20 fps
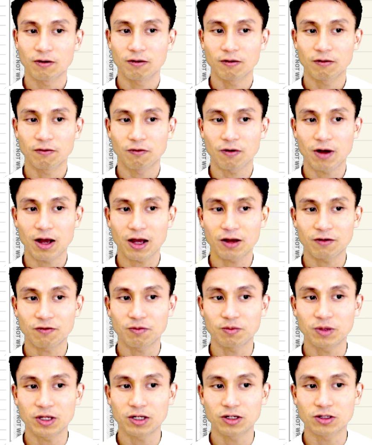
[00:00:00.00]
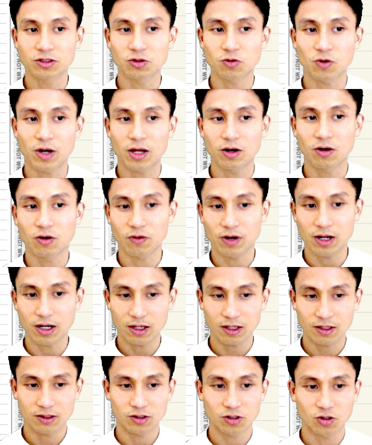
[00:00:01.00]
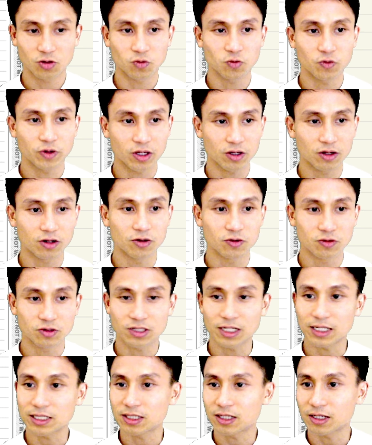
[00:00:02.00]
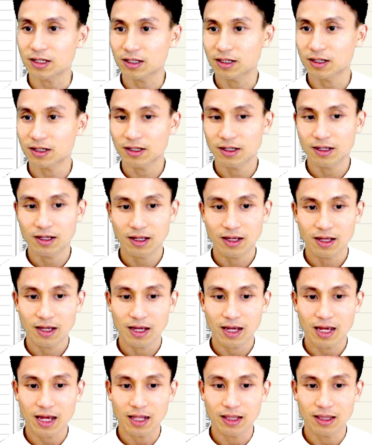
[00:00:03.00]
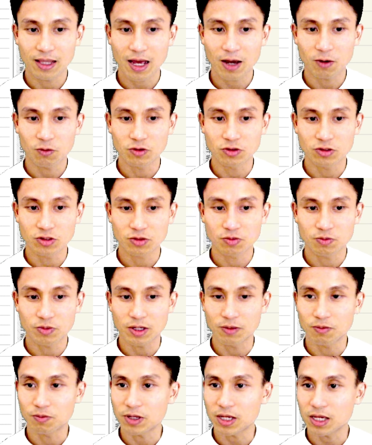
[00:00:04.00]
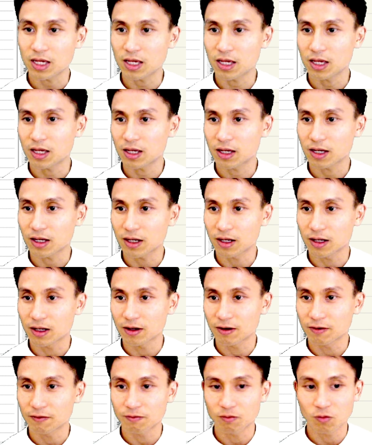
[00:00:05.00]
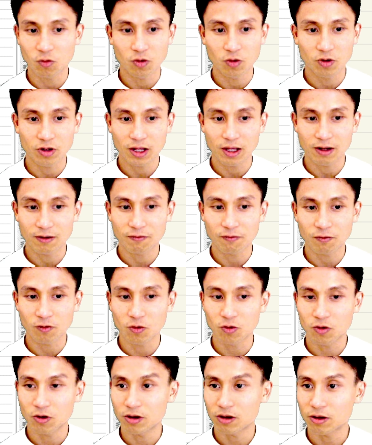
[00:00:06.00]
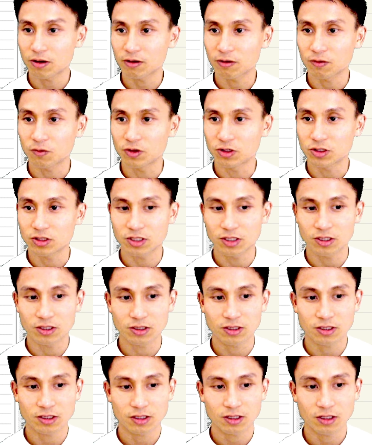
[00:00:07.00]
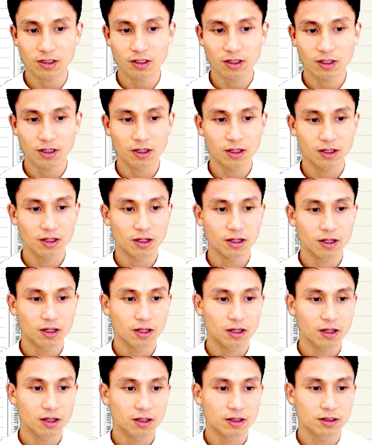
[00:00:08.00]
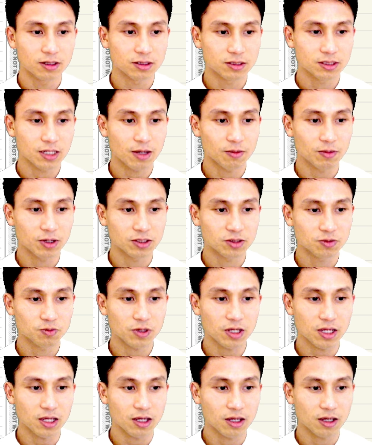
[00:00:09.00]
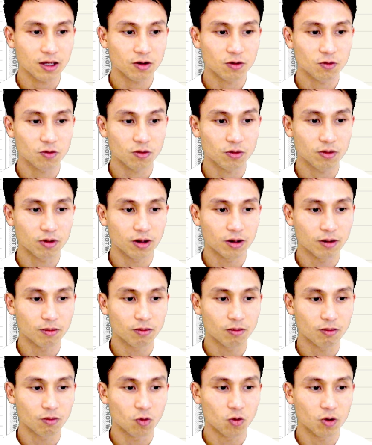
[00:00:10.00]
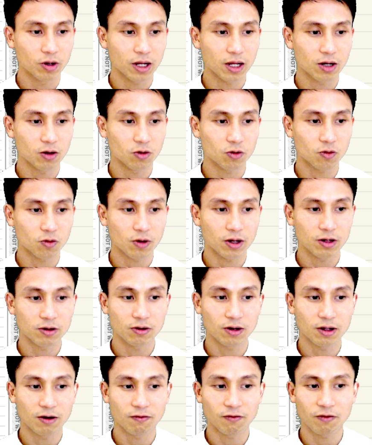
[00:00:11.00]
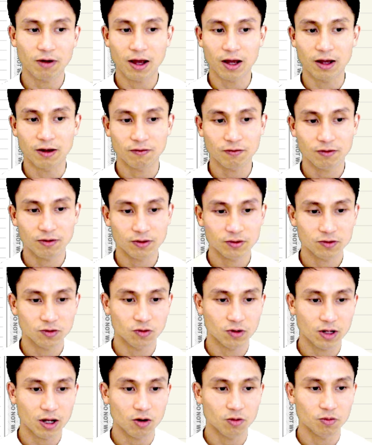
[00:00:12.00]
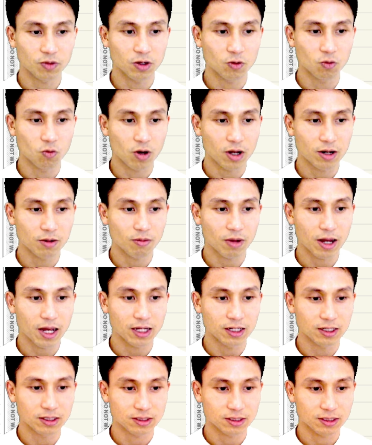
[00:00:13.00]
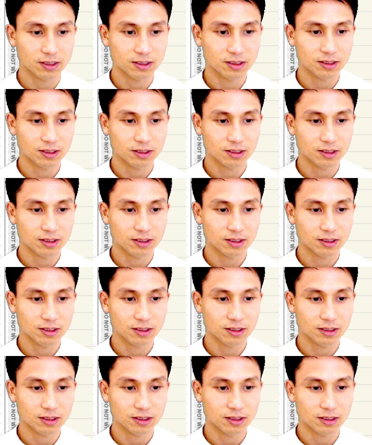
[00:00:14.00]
5 meters squared already, so we're gonna use 6 here, and that would just be p of more than 4, which is the same as p more than or greater than 5. So that would be 1 minus